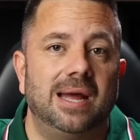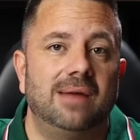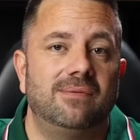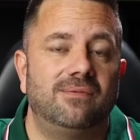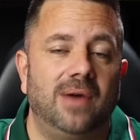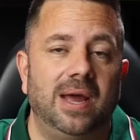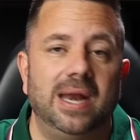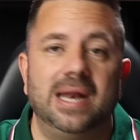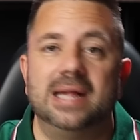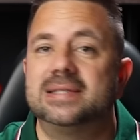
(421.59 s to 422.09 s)
not
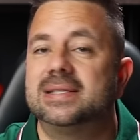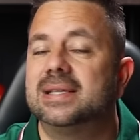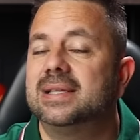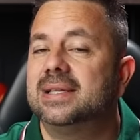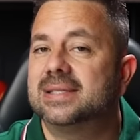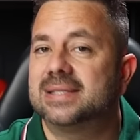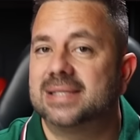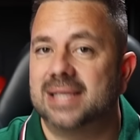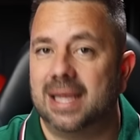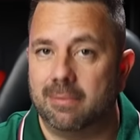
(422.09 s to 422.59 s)
financing
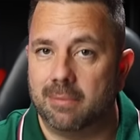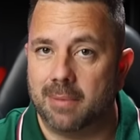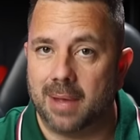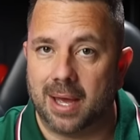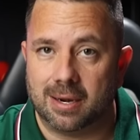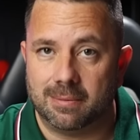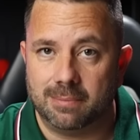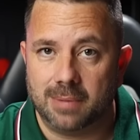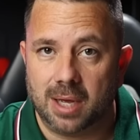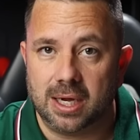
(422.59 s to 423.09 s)
the same
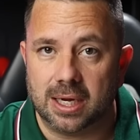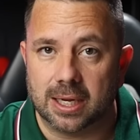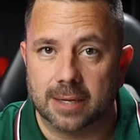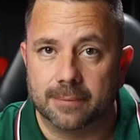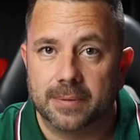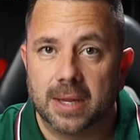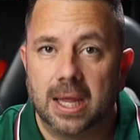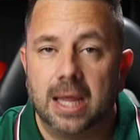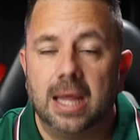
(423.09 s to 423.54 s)
amount of money.